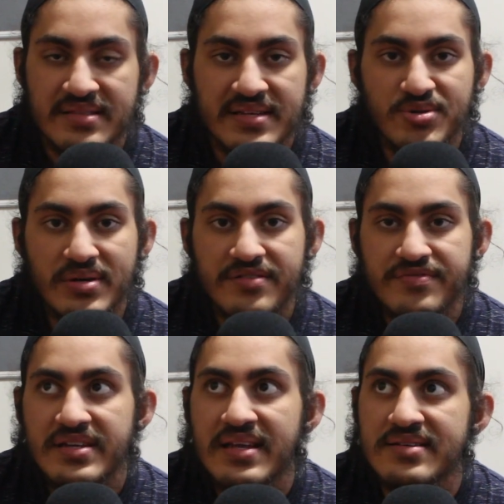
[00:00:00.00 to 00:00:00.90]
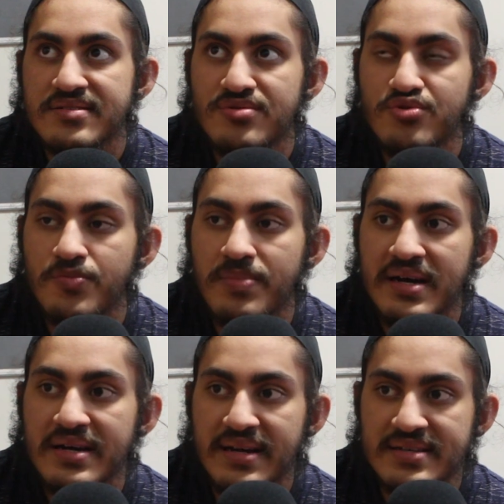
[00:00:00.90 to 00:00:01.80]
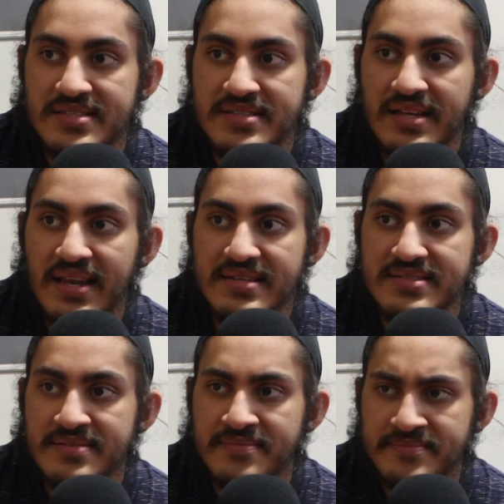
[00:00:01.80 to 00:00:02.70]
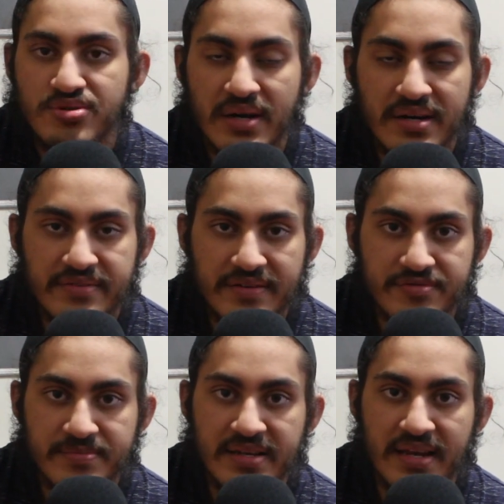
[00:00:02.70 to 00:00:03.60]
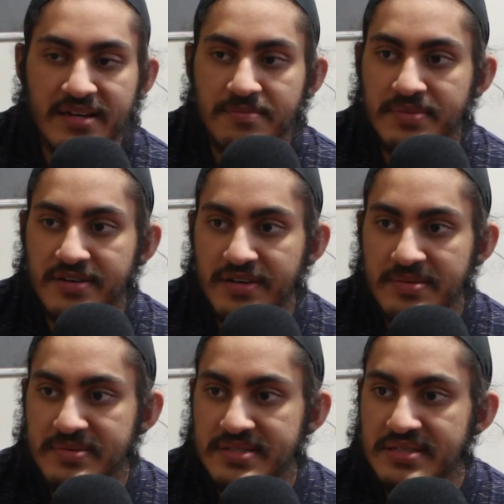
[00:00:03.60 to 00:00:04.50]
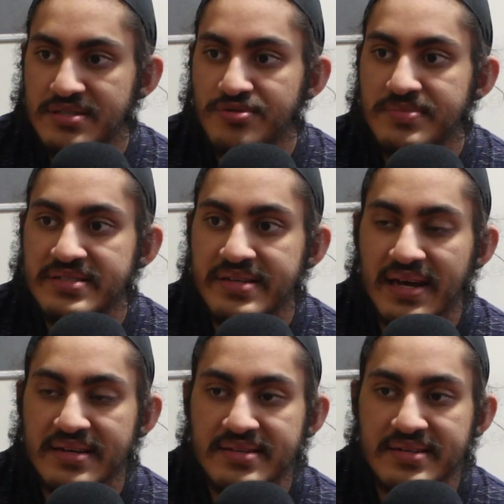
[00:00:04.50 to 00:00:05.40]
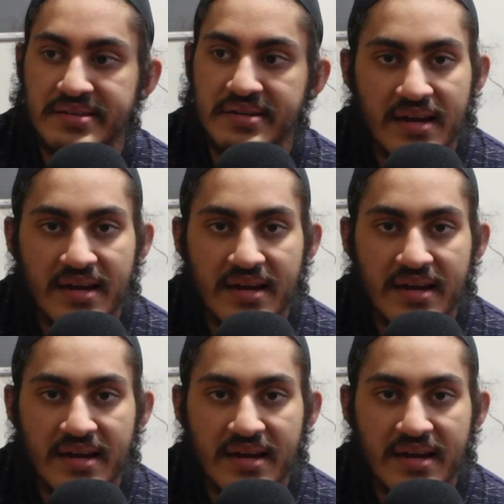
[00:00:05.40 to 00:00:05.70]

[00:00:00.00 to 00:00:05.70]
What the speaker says: That's why I feel like Zoopla and like CityLets, you kind of have to be like the perfect person to be selected.